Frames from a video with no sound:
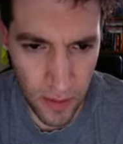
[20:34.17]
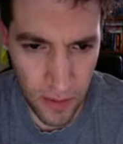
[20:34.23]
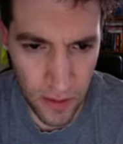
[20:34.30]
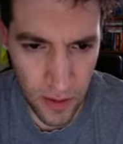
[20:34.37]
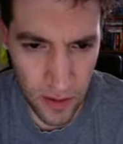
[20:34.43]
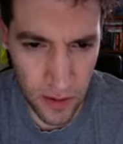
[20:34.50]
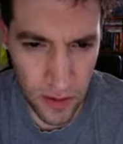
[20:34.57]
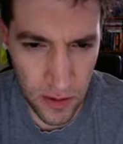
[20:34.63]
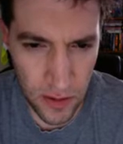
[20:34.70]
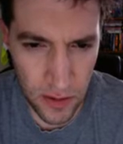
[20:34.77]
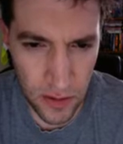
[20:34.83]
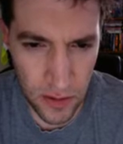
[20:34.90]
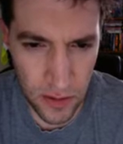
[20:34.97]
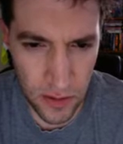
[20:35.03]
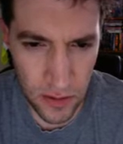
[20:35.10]

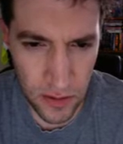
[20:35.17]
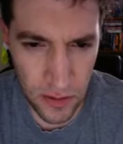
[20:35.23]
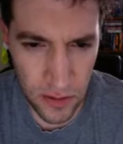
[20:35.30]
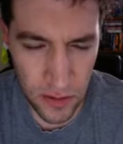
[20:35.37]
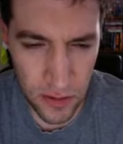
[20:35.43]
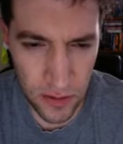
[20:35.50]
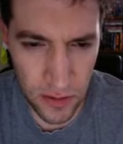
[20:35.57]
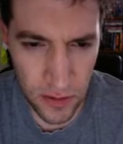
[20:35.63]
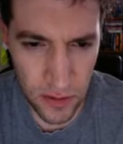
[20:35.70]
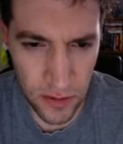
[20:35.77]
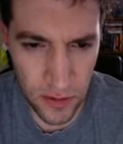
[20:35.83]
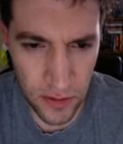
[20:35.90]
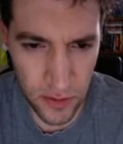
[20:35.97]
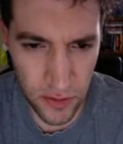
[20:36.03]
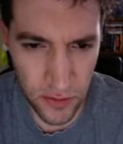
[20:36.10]
Drew
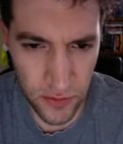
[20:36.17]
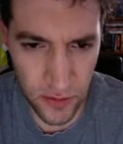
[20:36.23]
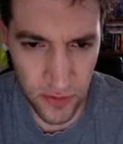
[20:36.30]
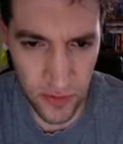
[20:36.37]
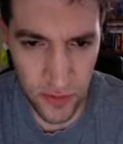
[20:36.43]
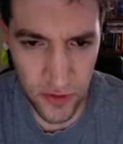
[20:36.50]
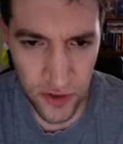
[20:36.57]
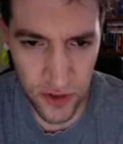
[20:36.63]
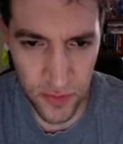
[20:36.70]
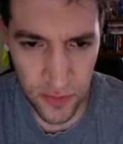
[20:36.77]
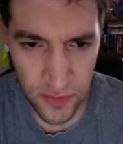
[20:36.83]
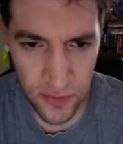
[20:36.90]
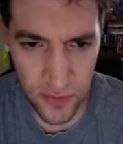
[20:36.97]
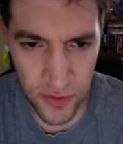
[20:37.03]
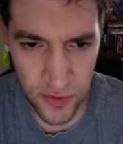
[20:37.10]
versus
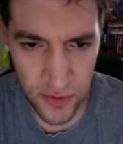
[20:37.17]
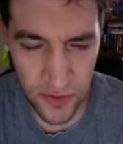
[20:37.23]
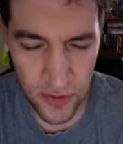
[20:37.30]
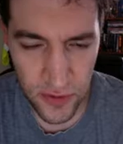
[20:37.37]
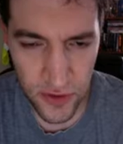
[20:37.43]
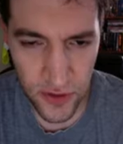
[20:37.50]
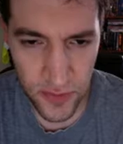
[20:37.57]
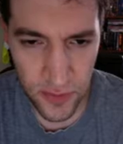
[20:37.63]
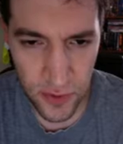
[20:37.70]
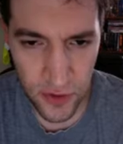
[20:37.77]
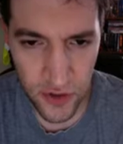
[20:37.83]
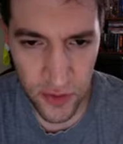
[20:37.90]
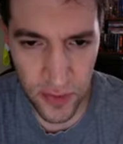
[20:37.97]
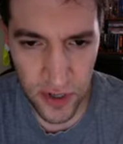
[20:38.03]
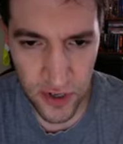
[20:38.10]

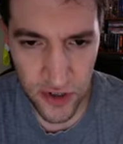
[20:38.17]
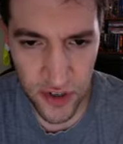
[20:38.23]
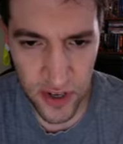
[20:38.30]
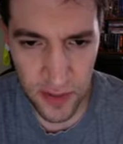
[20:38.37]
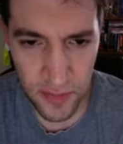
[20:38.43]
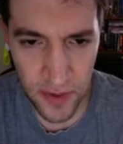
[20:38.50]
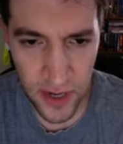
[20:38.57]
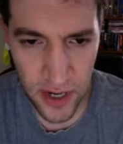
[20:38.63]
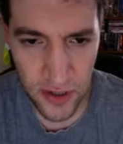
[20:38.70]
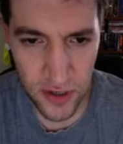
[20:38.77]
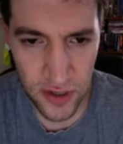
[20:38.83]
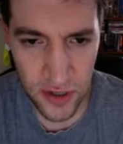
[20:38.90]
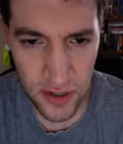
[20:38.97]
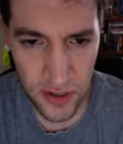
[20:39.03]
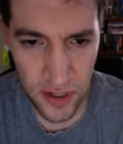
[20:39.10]
Moose will be a sick
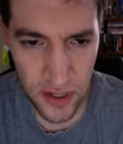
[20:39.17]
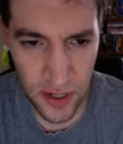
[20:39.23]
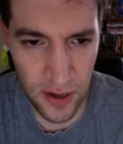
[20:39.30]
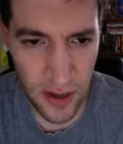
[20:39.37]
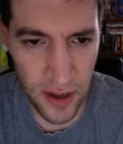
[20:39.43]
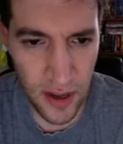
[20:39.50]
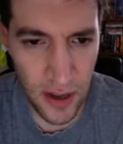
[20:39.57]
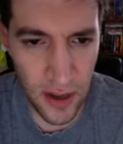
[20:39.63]
match. Yep.